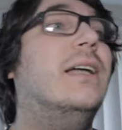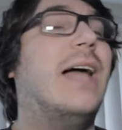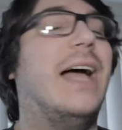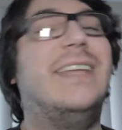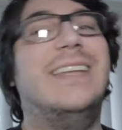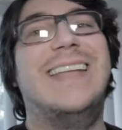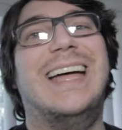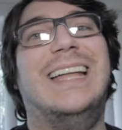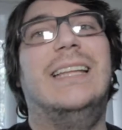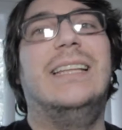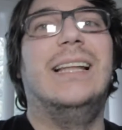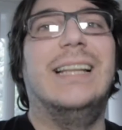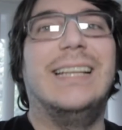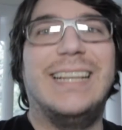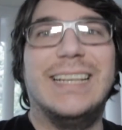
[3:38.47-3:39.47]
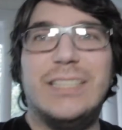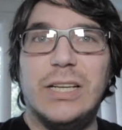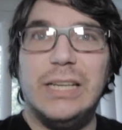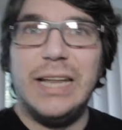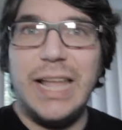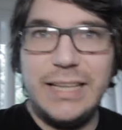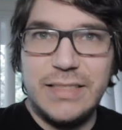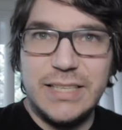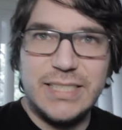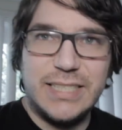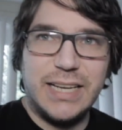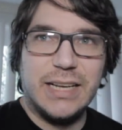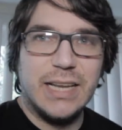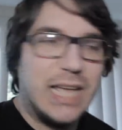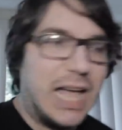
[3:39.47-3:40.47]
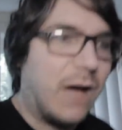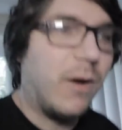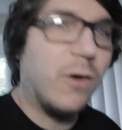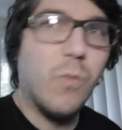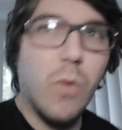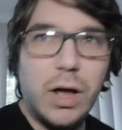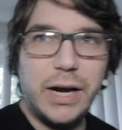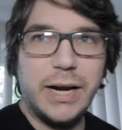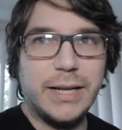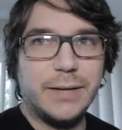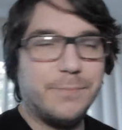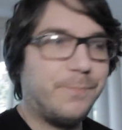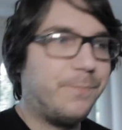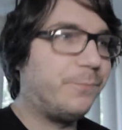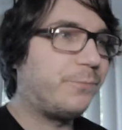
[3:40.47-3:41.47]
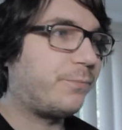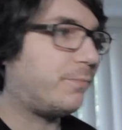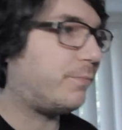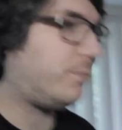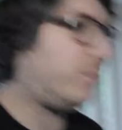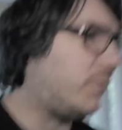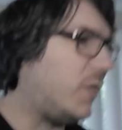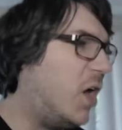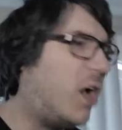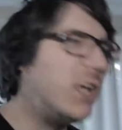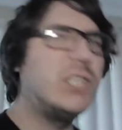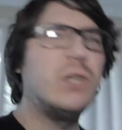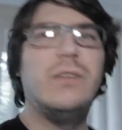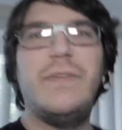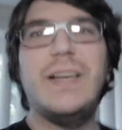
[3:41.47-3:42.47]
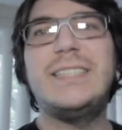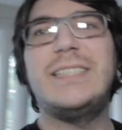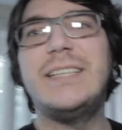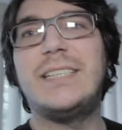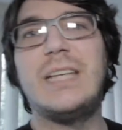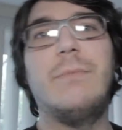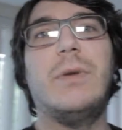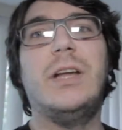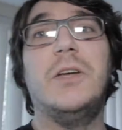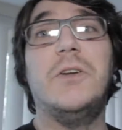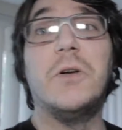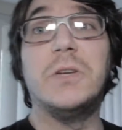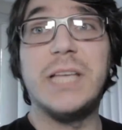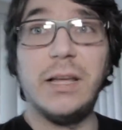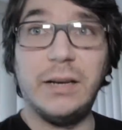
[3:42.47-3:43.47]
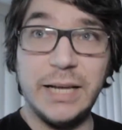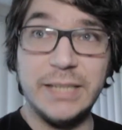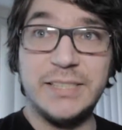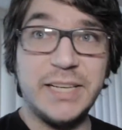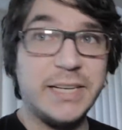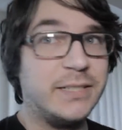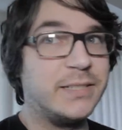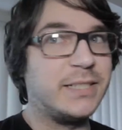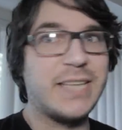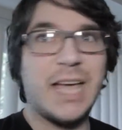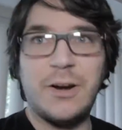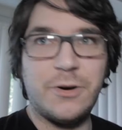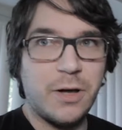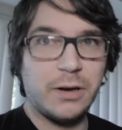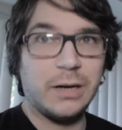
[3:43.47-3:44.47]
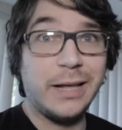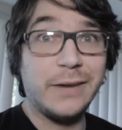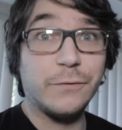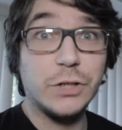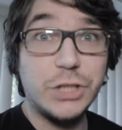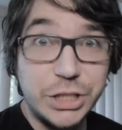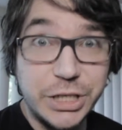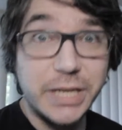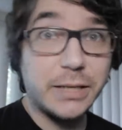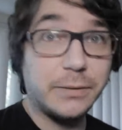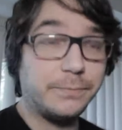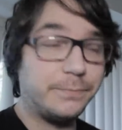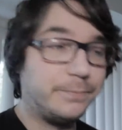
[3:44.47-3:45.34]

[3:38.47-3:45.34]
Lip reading: I did not get to light the scene how I wanted it. Also, invest in somebody who knows how to light scenes, because I don't know how to light for shit.